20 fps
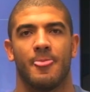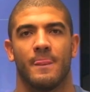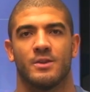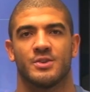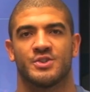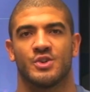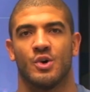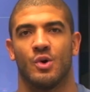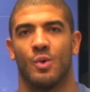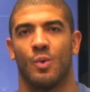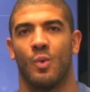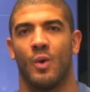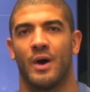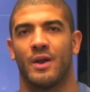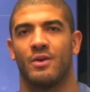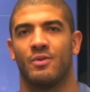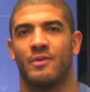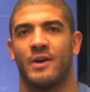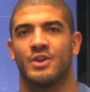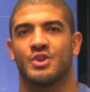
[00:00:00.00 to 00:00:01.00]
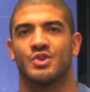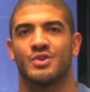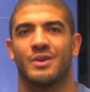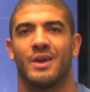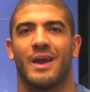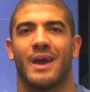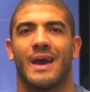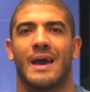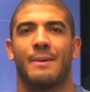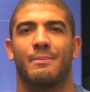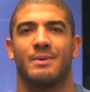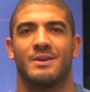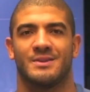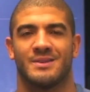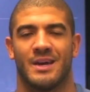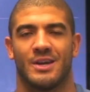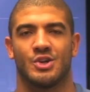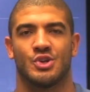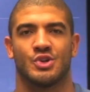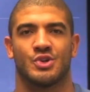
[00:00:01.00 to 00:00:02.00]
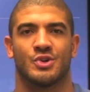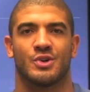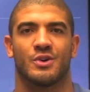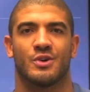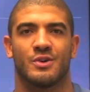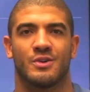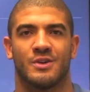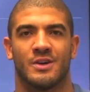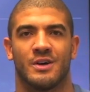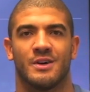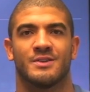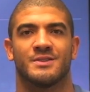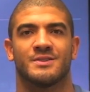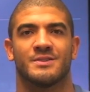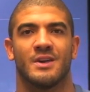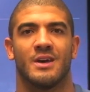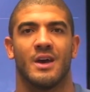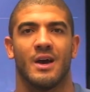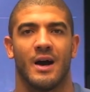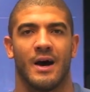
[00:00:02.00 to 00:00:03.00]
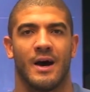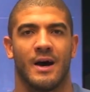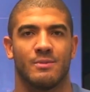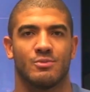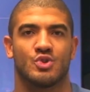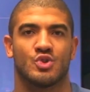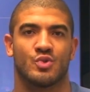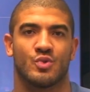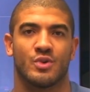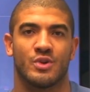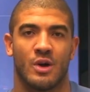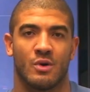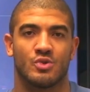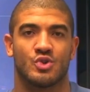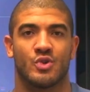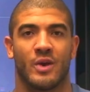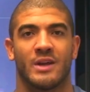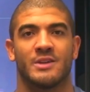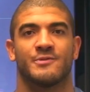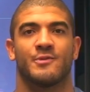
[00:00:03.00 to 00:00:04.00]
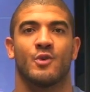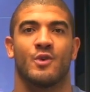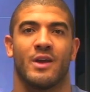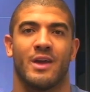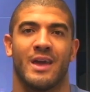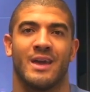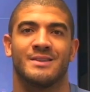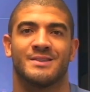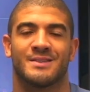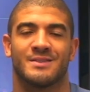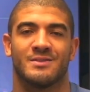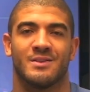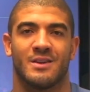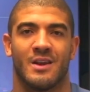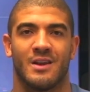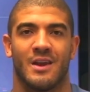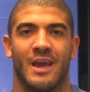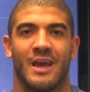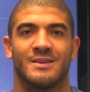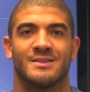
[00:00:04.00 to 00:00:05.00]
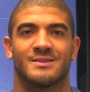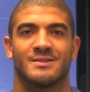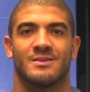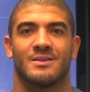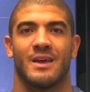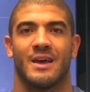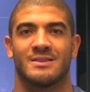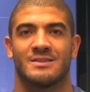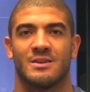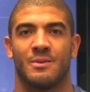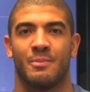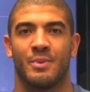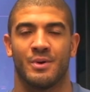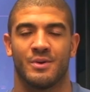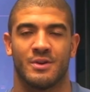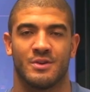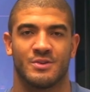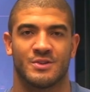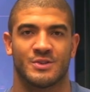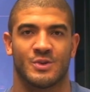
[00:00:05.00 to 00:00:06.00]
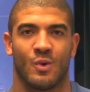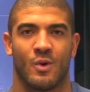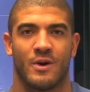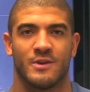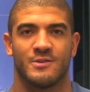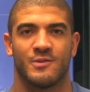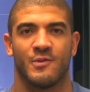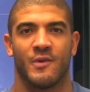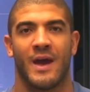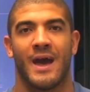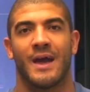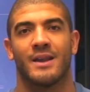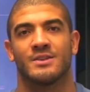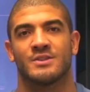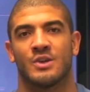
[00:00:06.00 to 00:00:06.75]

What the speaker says: So what will eventually happen is that sugar does transfer to insulin, and insulin has the ability to store as fat.